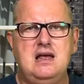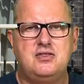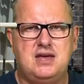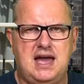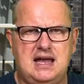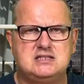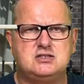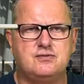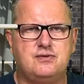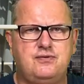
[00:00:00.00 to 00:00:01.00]
The hands
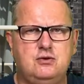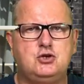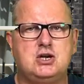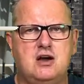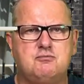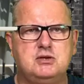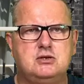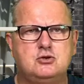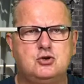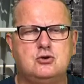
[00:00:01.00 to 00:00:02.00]
of the future government
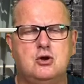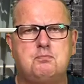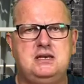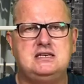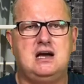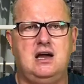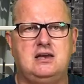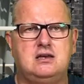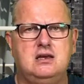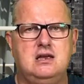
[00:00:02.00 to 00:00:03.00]
should not be
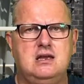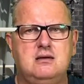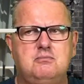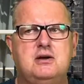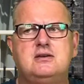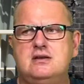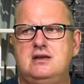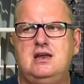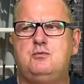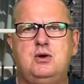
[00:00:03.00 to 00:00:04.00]
tied, but
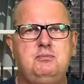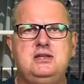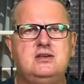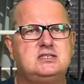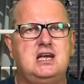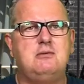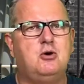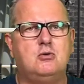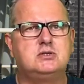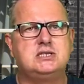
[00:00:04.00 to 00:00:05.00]
it will be the same
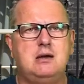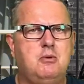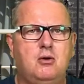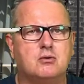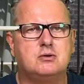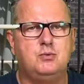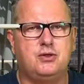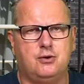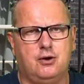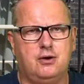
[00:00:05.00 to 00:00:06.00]
old with
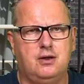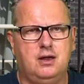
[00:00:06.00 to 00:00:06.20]
her.